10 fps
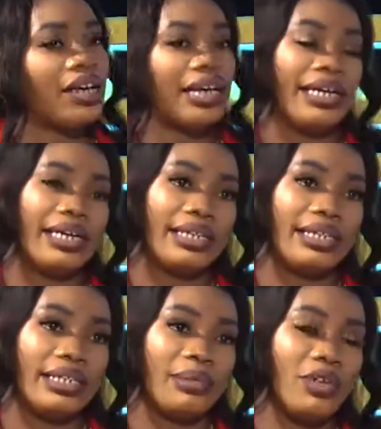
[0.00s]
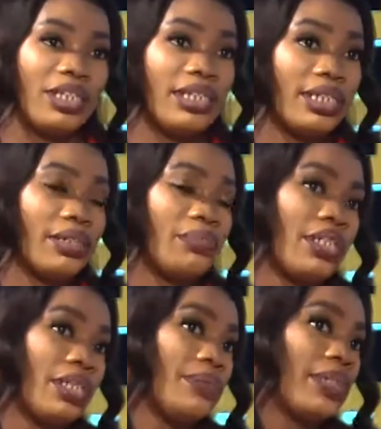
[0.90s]
uh, I'm going to say some
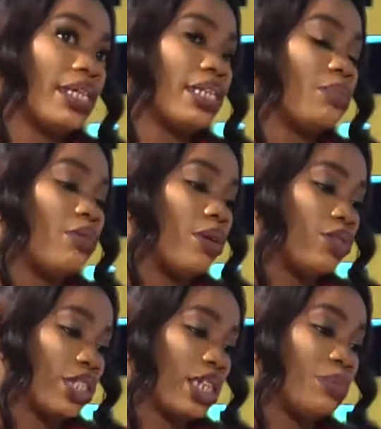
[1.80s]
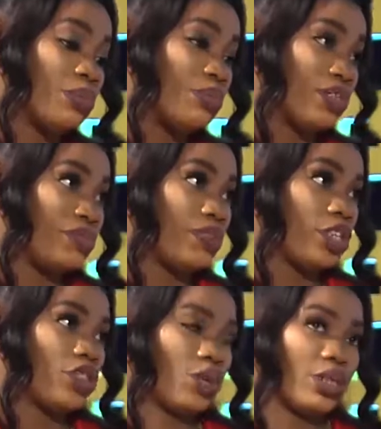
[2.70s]
deep things, but I'll just keep it brief
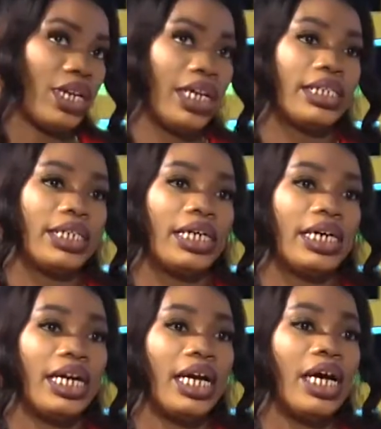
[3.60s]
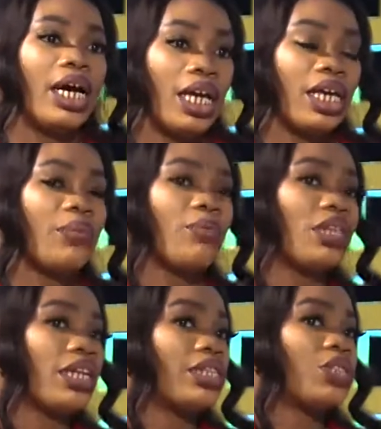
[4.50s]
and short. And uh, Awesome. Yeah, one
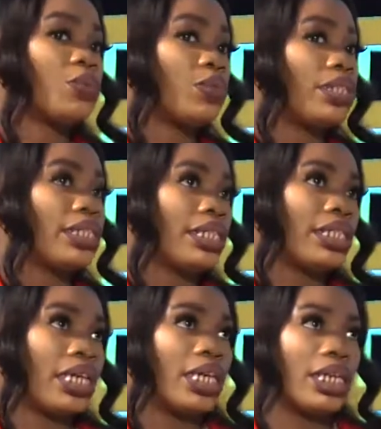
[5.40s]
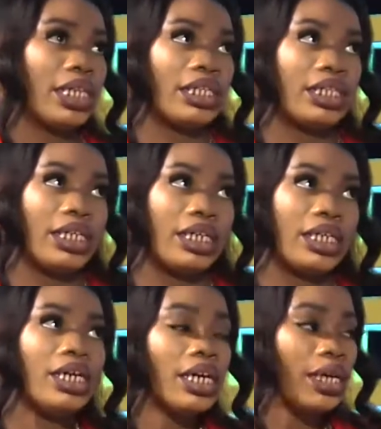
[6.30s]
thing I just want to say is... Uh,
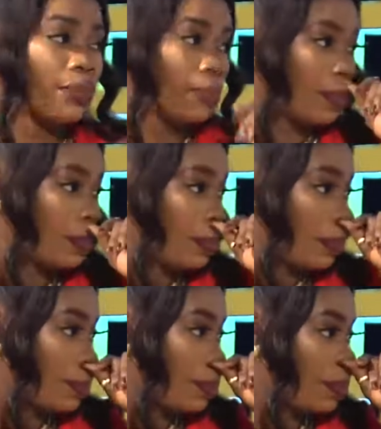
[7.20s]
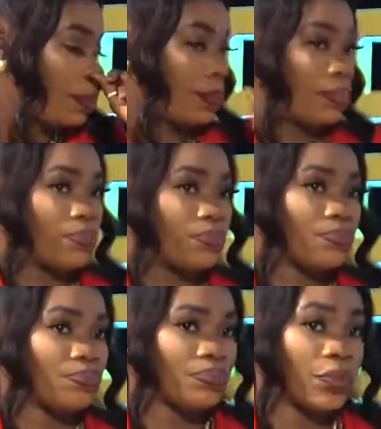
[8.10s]
mm,
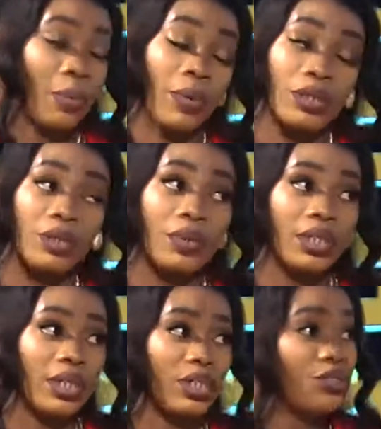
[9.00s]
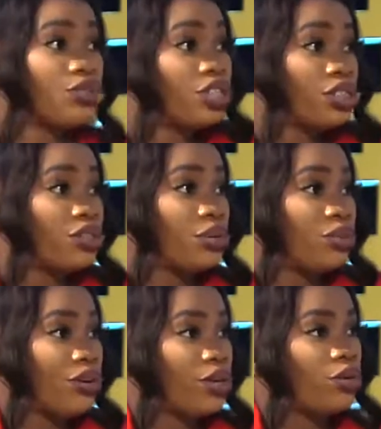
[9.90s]
like Pastor always says, growth is not a
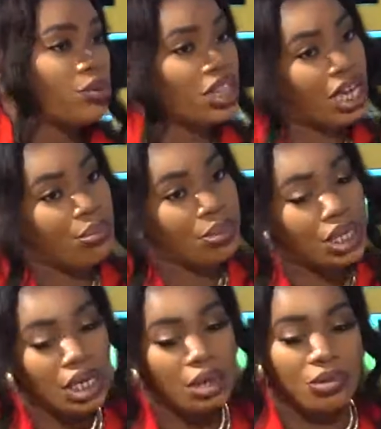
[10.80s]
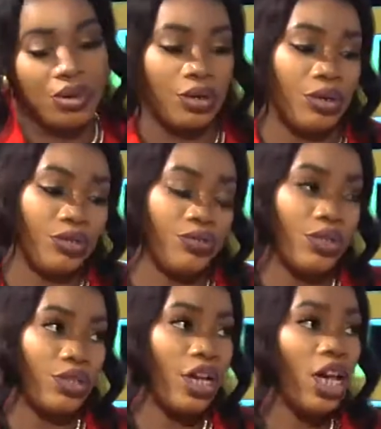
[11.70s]
miracle, but there can be a miracle in
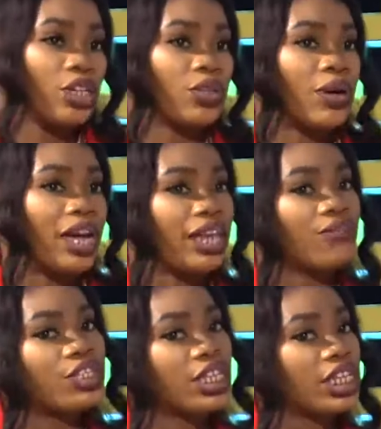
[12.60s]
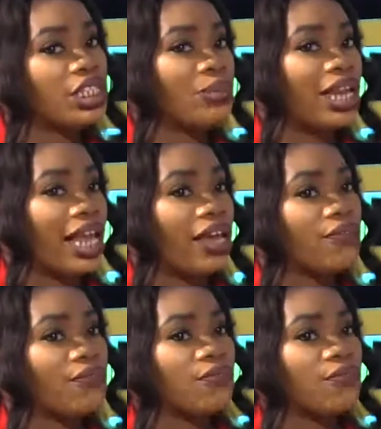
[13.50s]
growth. Yes. So at every stage in my life,